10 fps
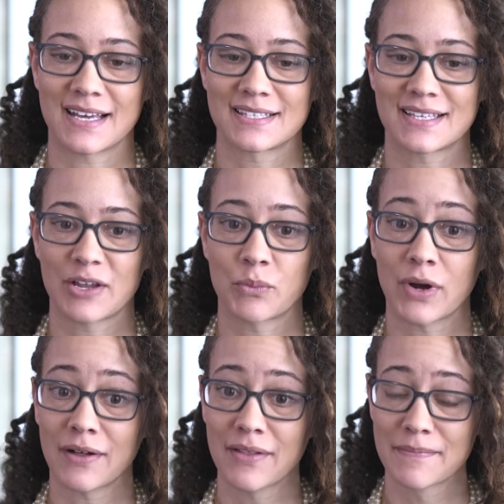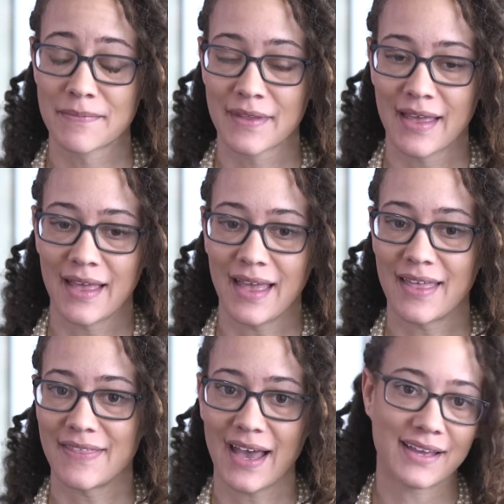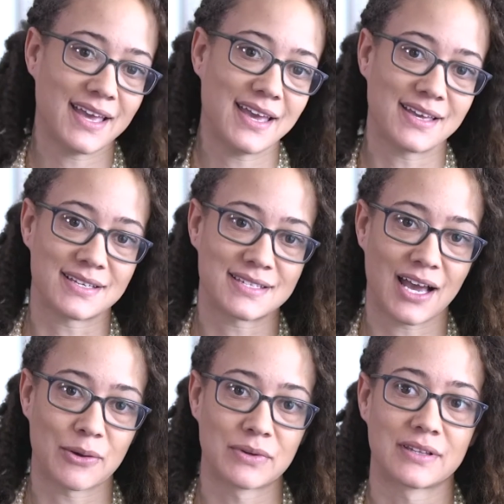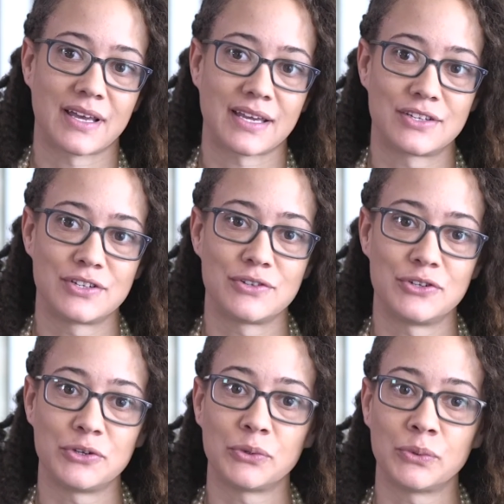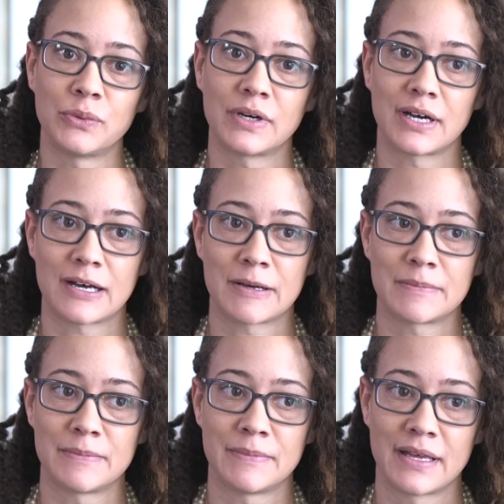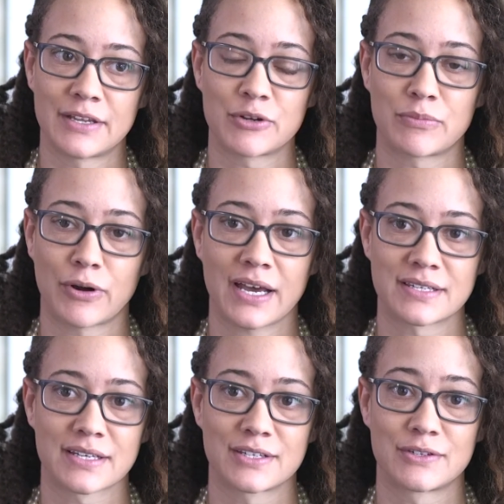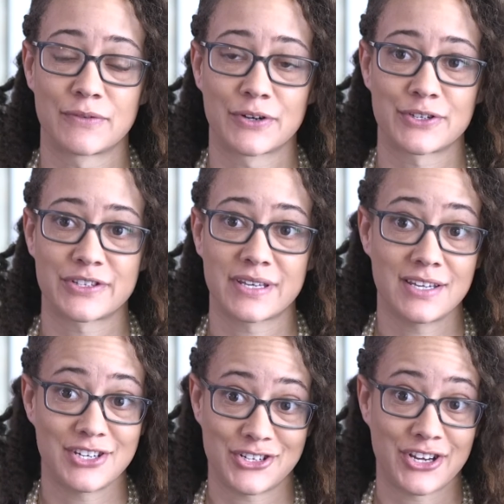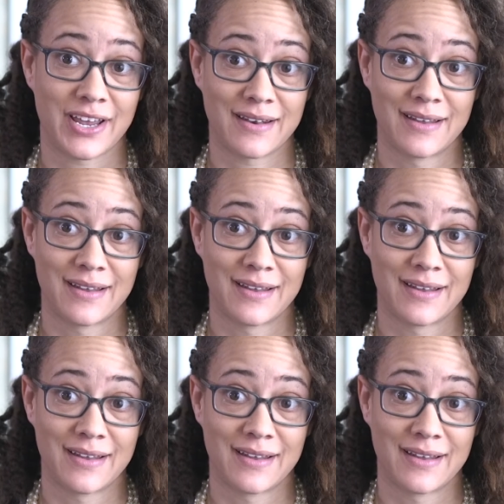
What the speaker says: I said, well, in that case, I would like to do Nebraska's first kidney chain.